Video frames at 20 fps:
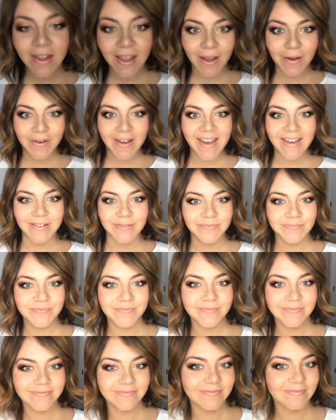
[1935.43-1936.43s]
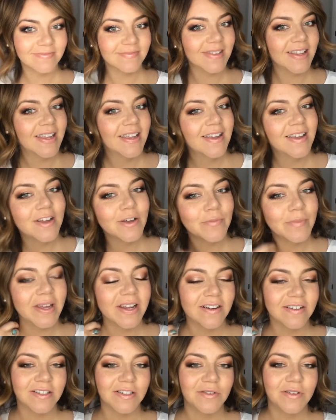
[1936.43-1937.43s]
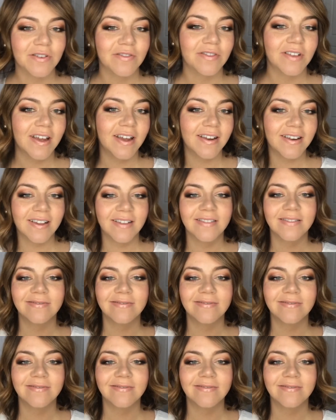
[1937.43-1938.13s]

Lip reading: Okay, my hair's going flat.